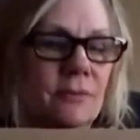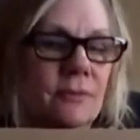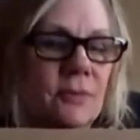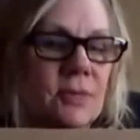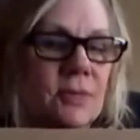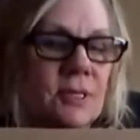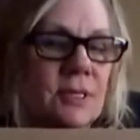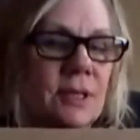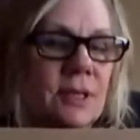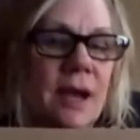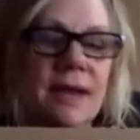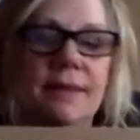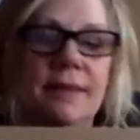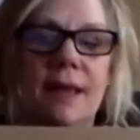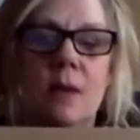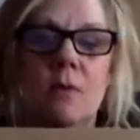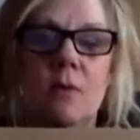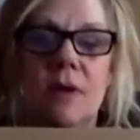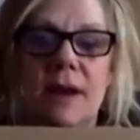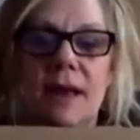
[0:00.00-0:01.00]
slide
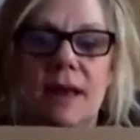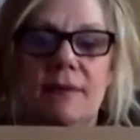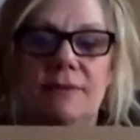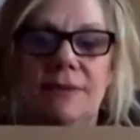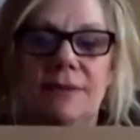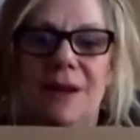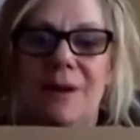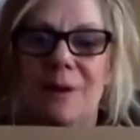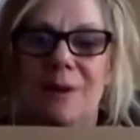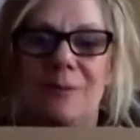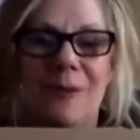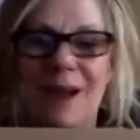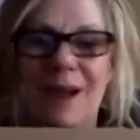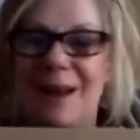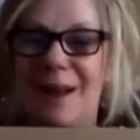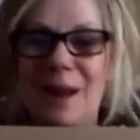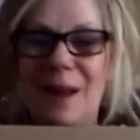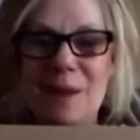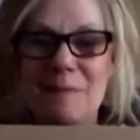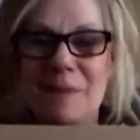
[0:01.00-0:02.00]
that 1/2 flower
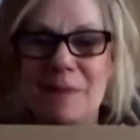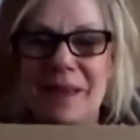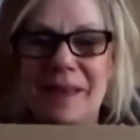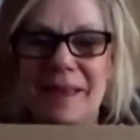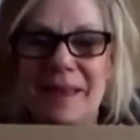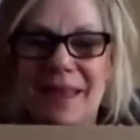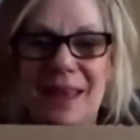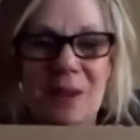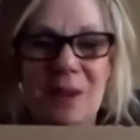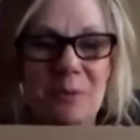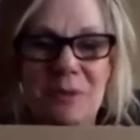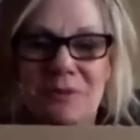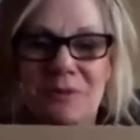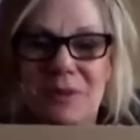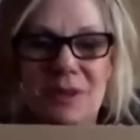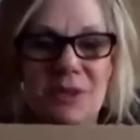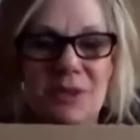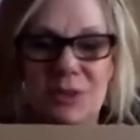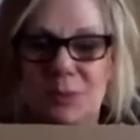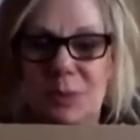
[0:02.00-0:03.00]
right up and it would
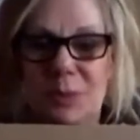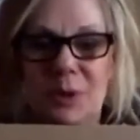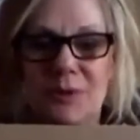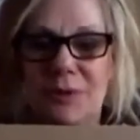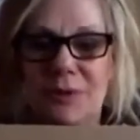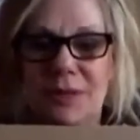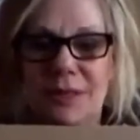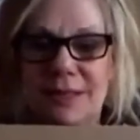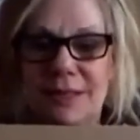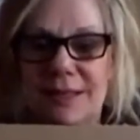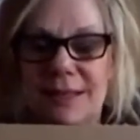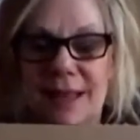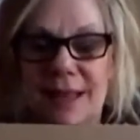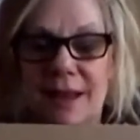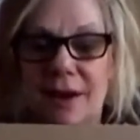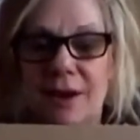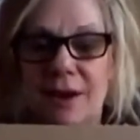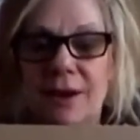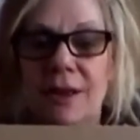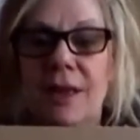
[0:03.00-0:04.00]
fit just perfectly
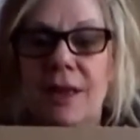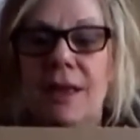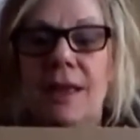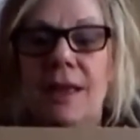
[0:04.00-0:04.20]
there.